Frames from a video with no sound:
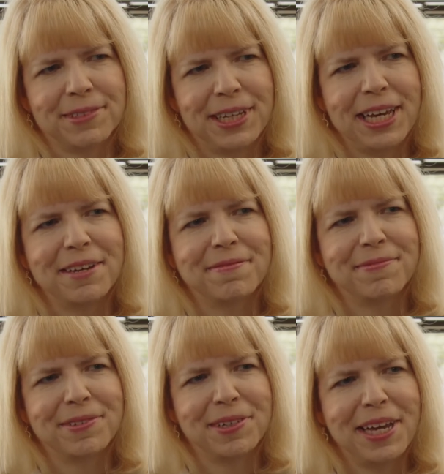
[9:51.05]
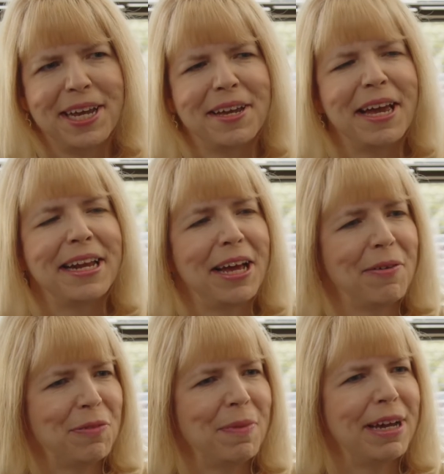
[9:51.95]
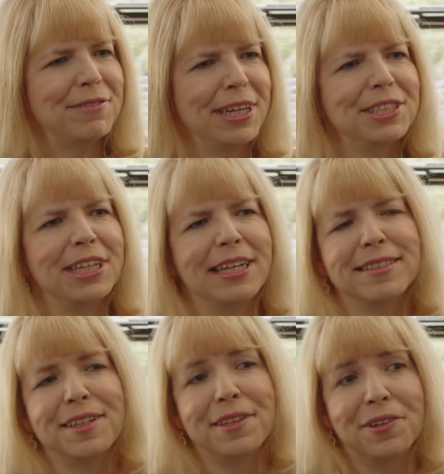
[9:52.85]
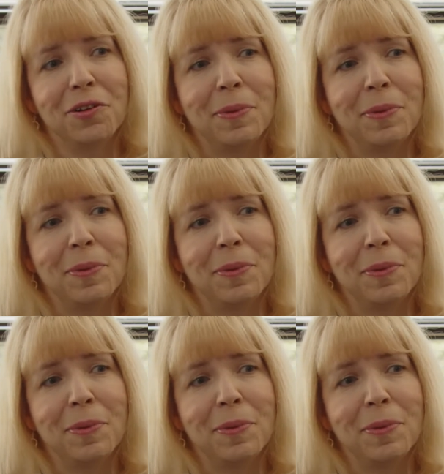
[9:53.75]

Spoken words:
Okay. And now you might have touched on this a little